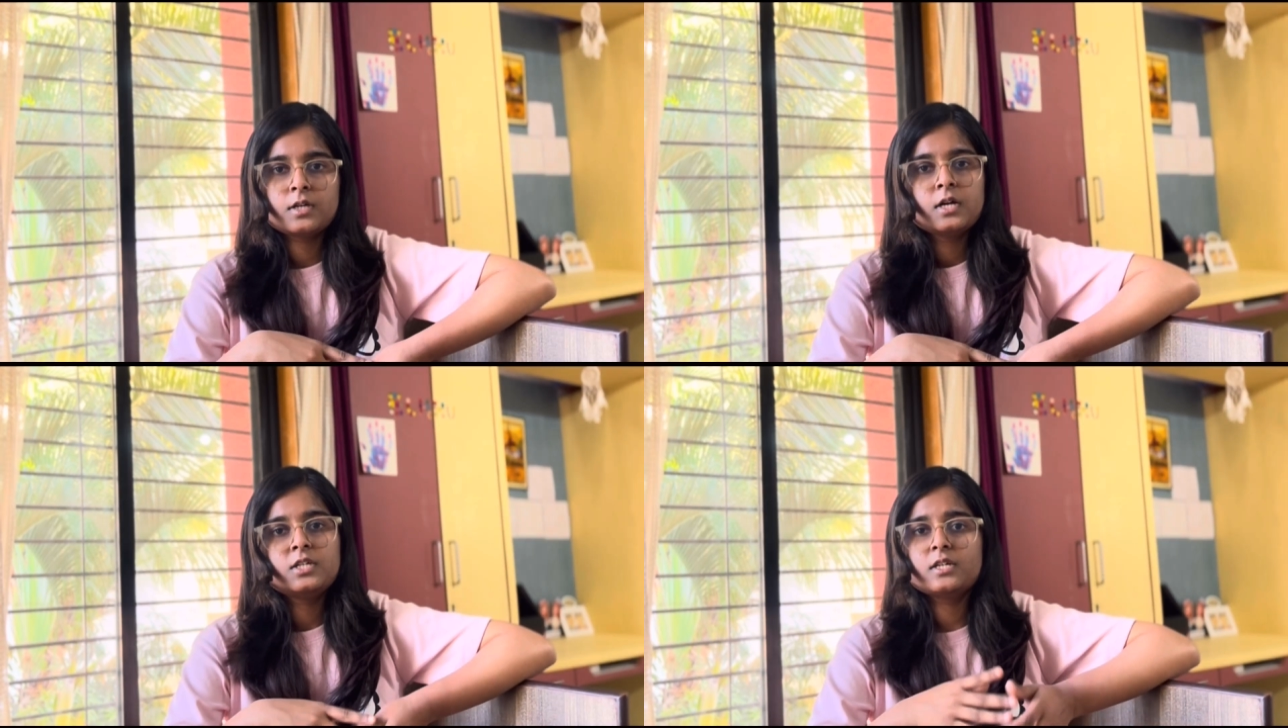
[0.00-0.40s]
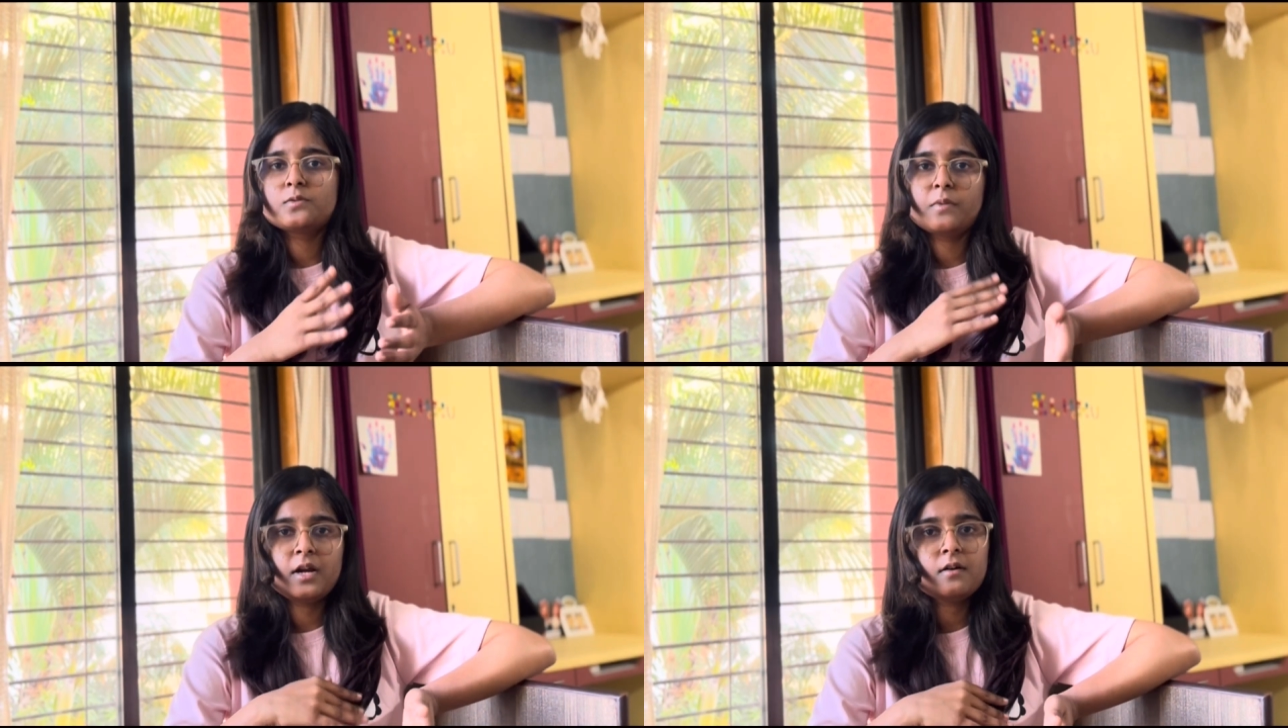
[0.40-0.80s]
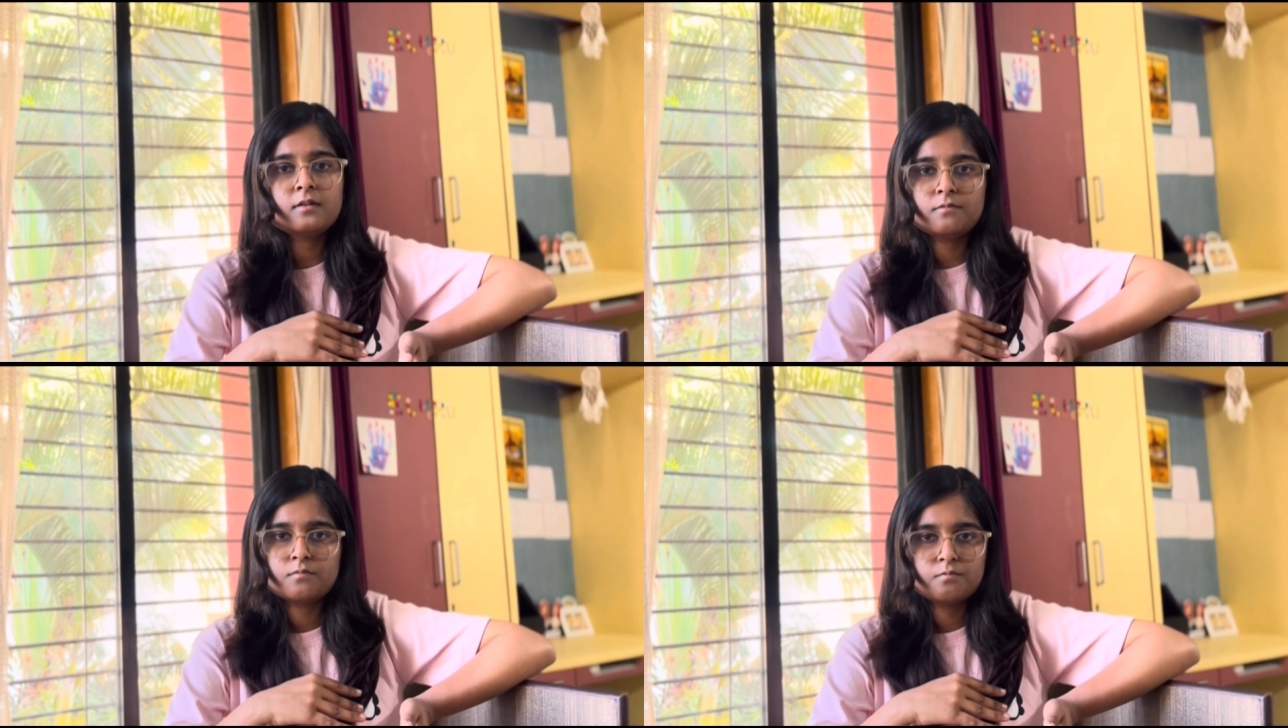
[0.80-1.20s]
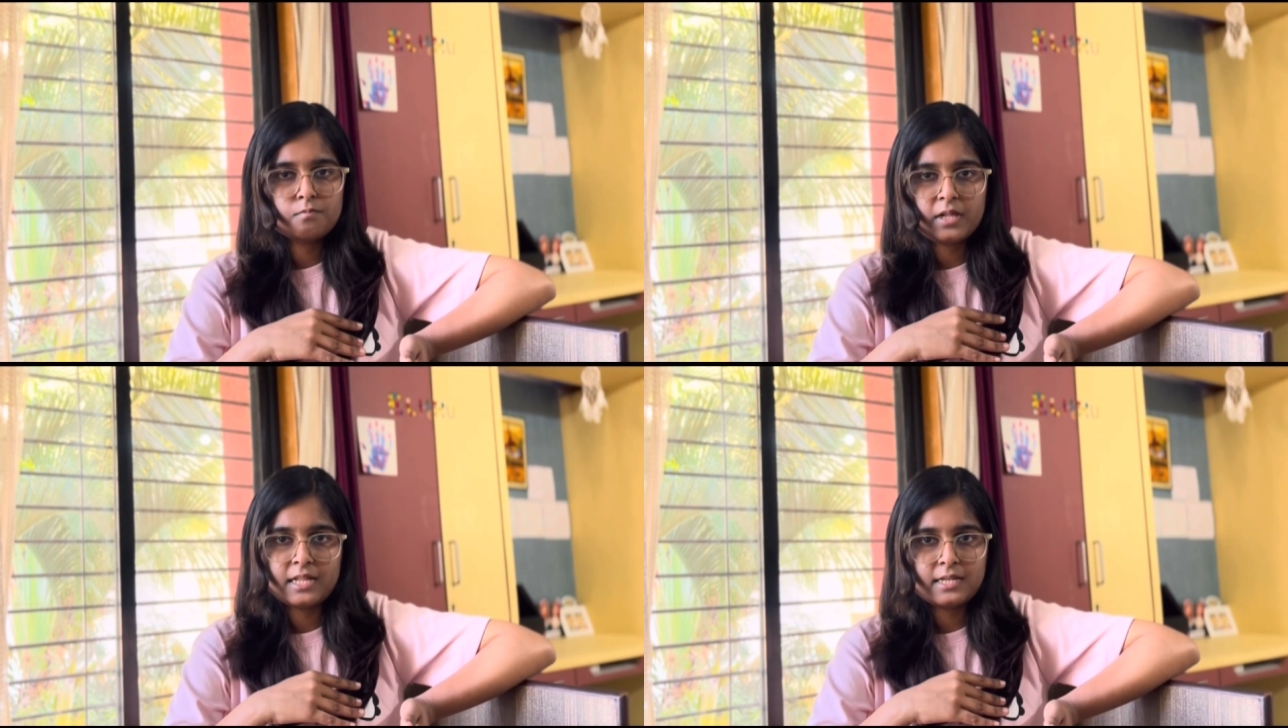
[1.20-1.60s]
She has made a
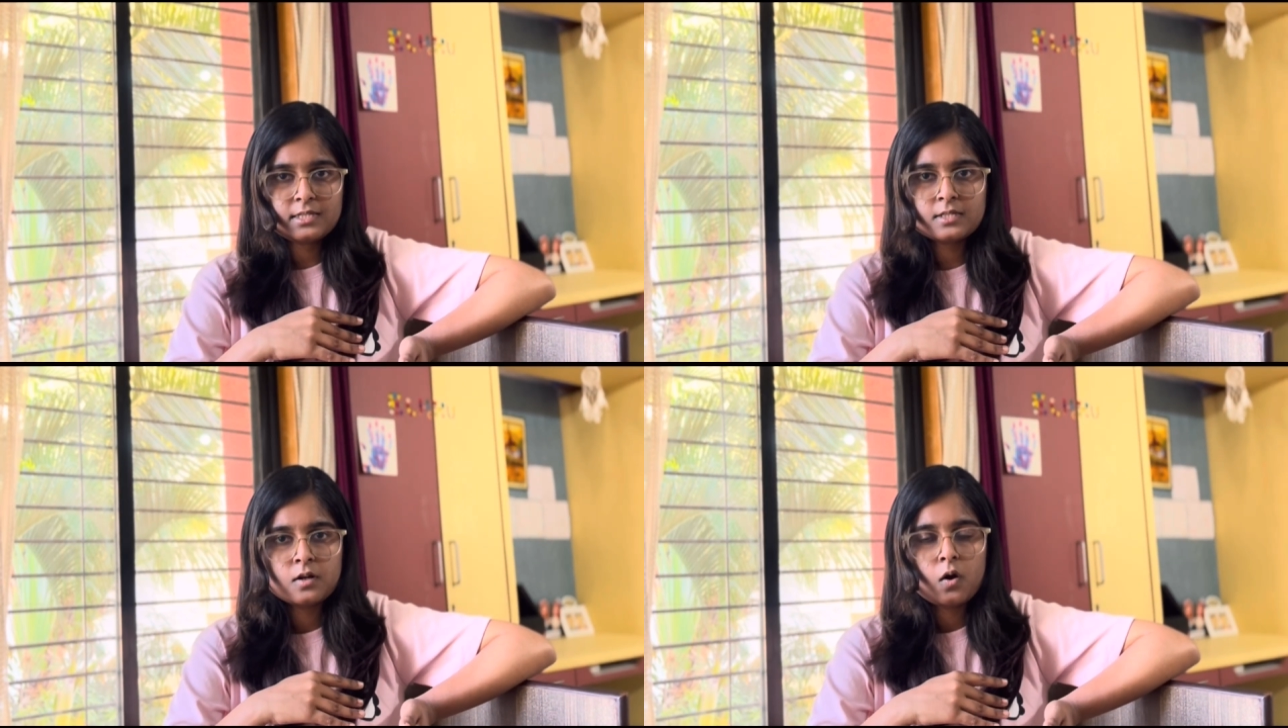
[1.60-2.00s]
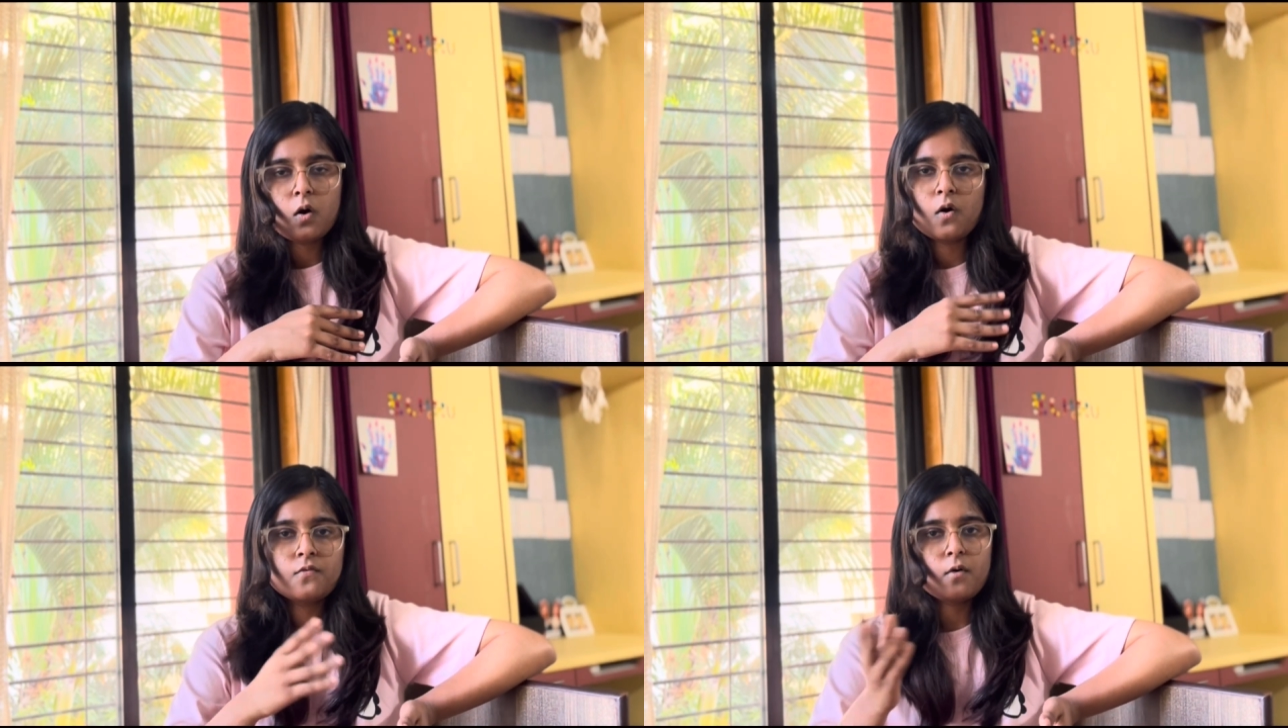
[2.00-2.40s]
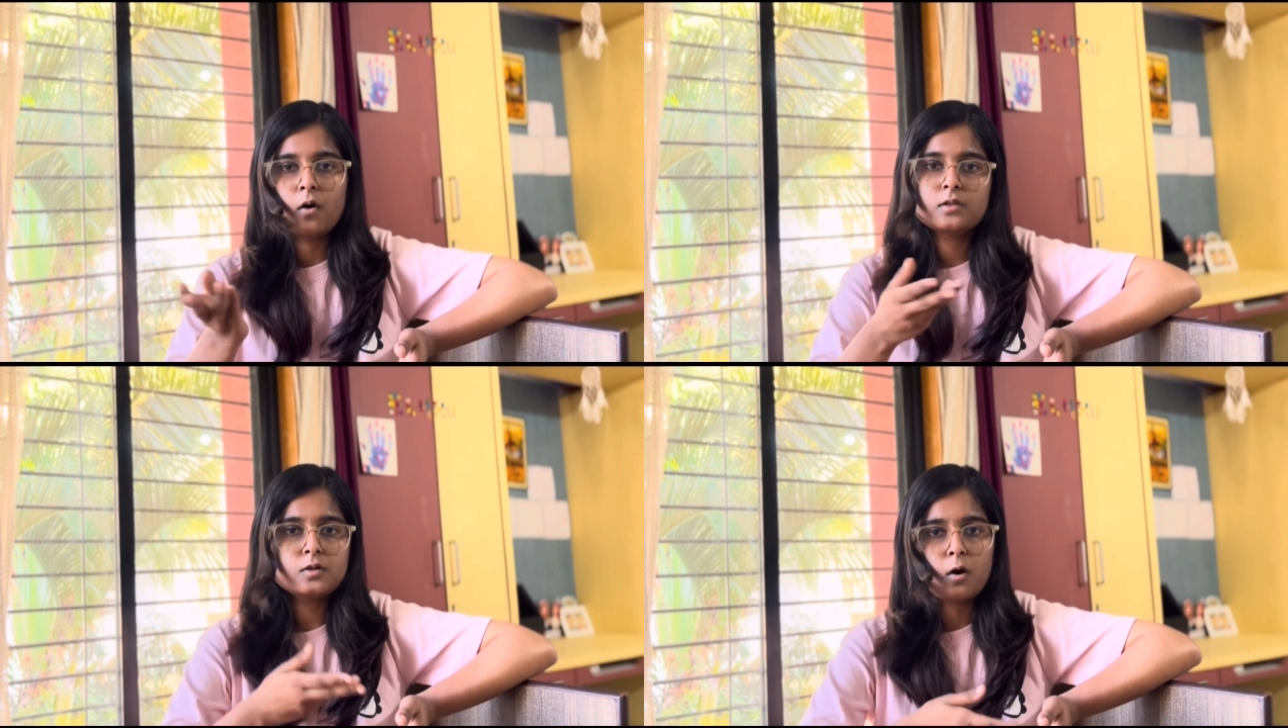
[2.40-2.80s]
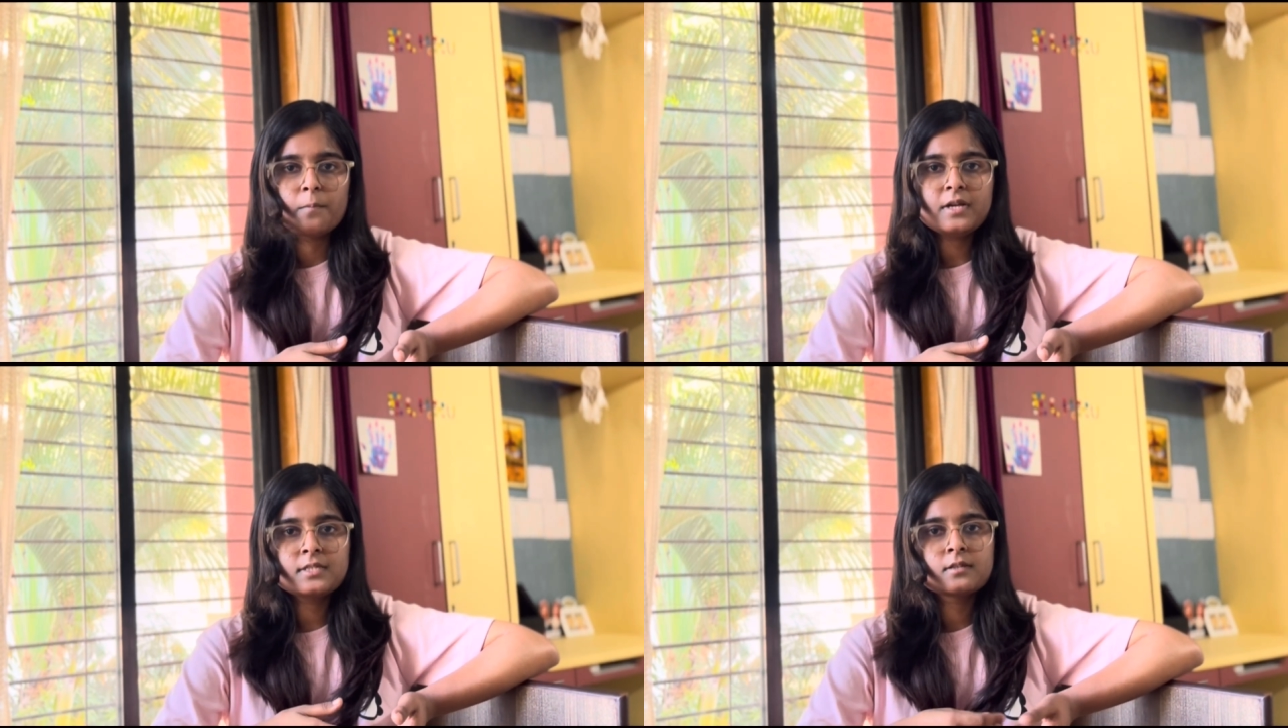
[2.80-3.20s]
playlist of all the
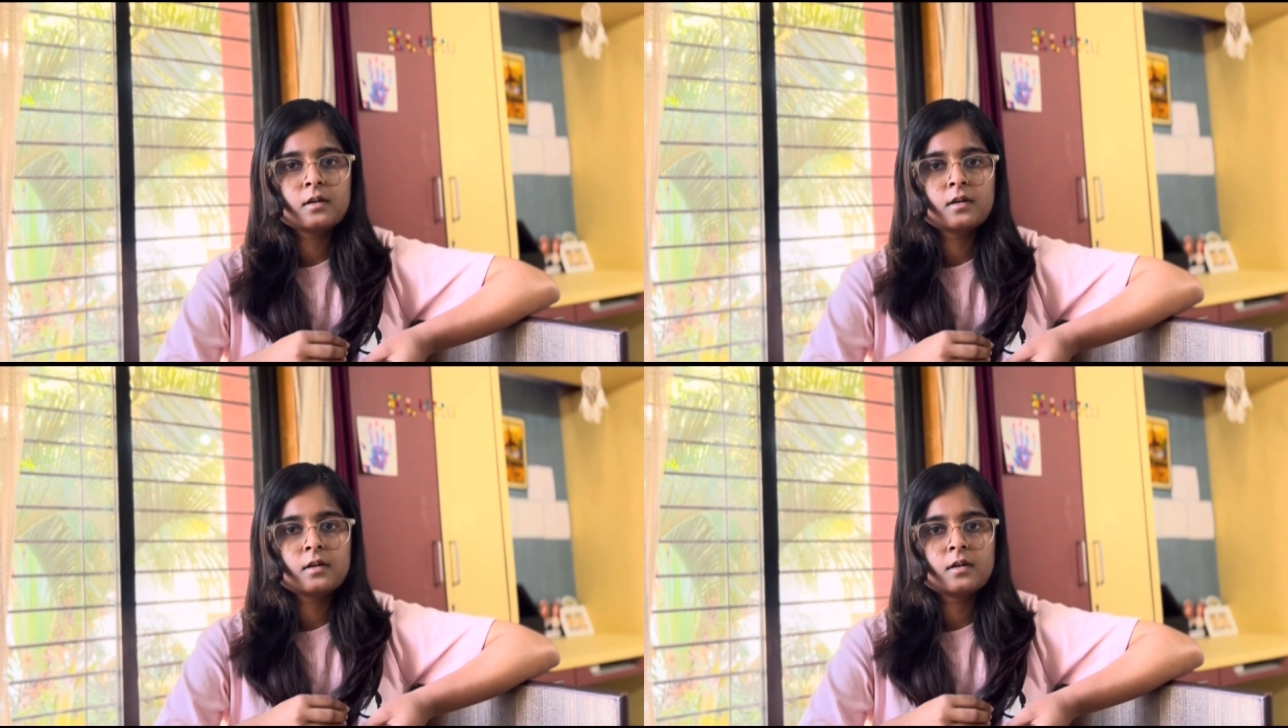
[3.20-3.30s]
topics.